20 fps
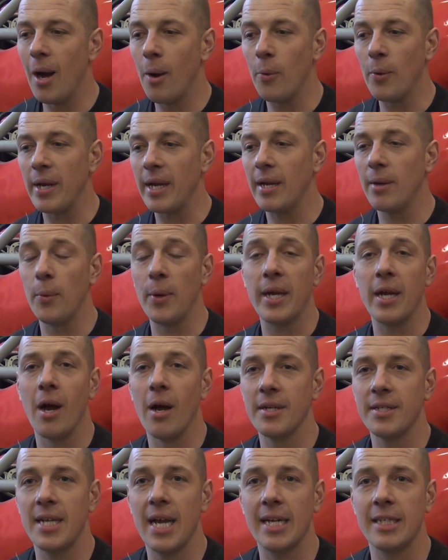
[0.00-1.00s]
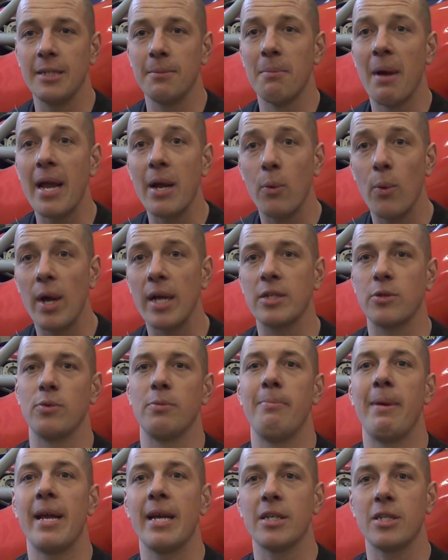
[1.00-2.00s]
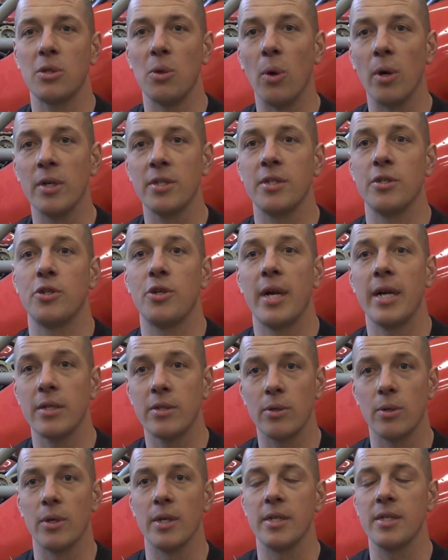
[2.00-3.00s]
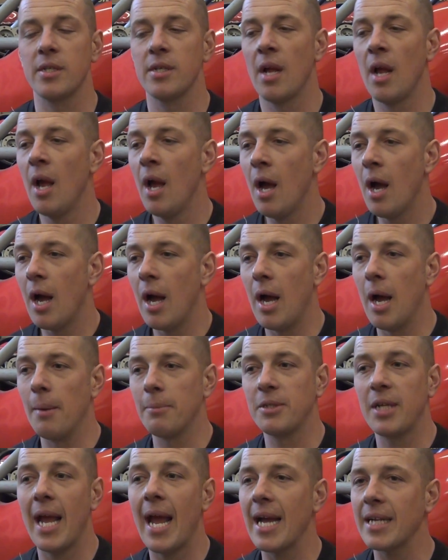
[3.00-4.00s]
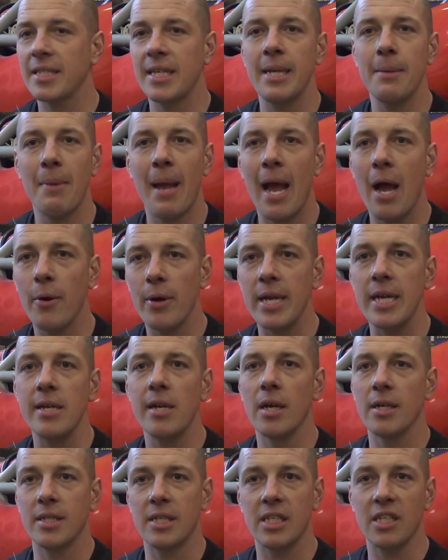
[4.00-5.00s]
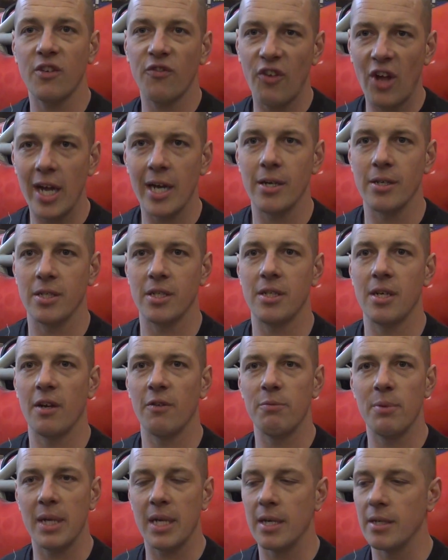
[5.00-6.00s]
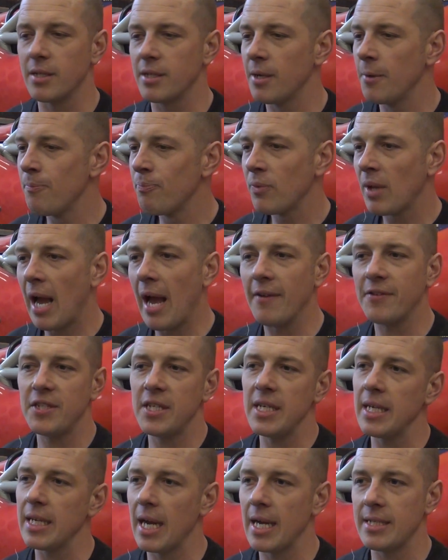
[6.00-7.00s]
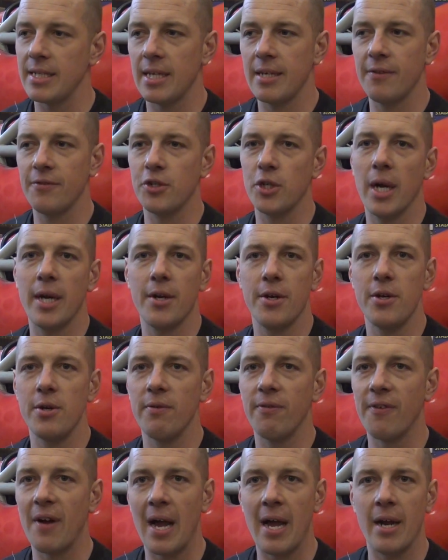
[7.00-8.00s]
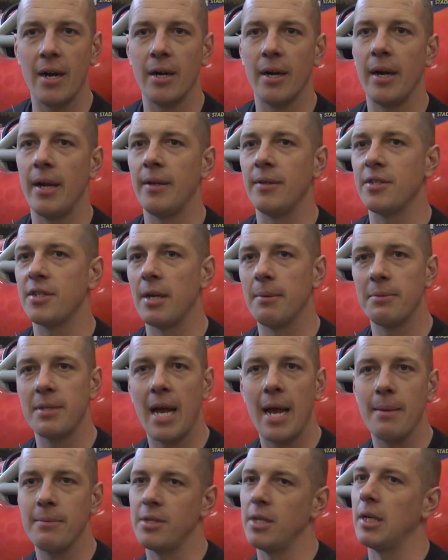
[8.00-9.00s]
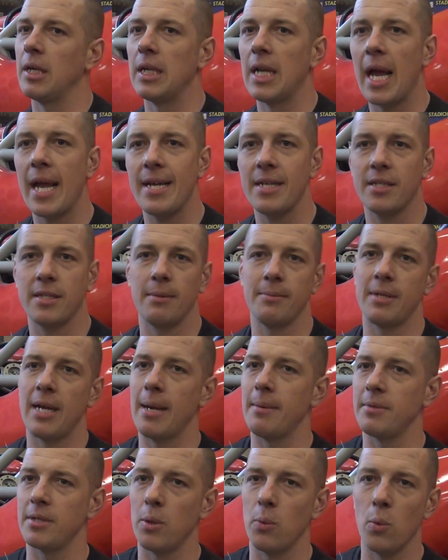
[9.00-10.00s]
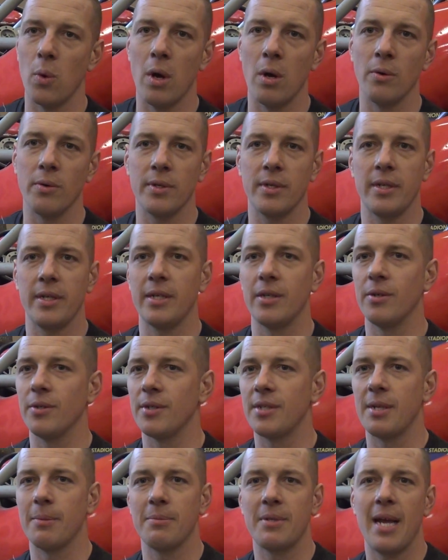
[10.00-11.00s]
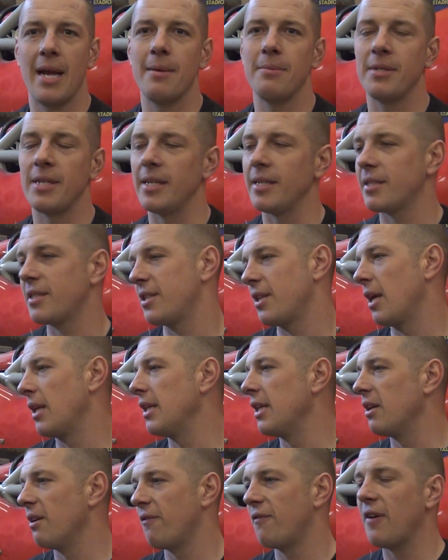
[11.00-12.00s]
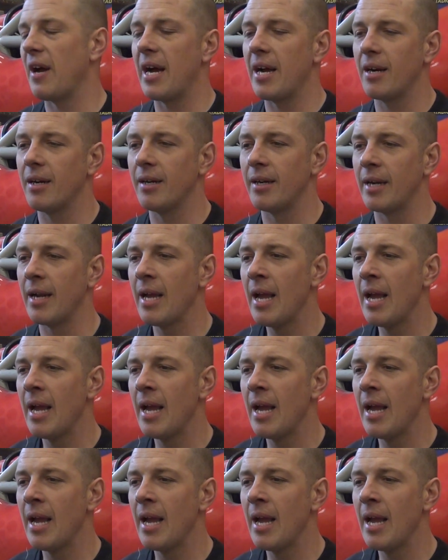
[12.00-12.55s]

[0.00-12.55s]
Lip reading: we contacted Mike West with Megasaurus and Transaurus to ask him how he does his fire stuff, because I've seen guys that have tried to do fire and sometimes it'll light, sometimes it won't, you know, sometimes it's a little fire,